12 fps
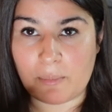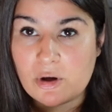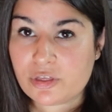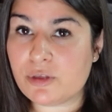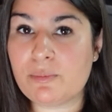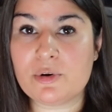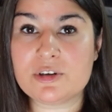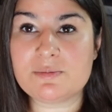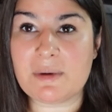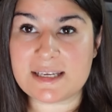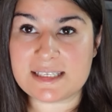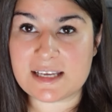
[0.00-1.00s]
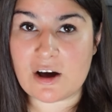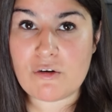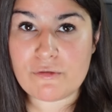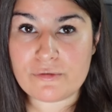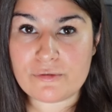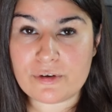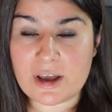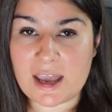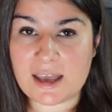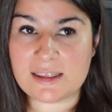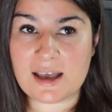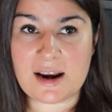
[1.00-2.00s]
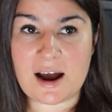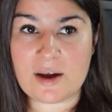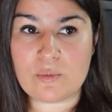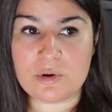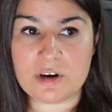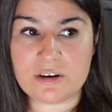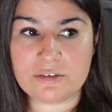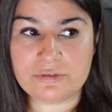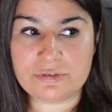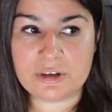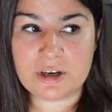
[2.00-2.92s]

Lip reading: bought the books myself and that I would have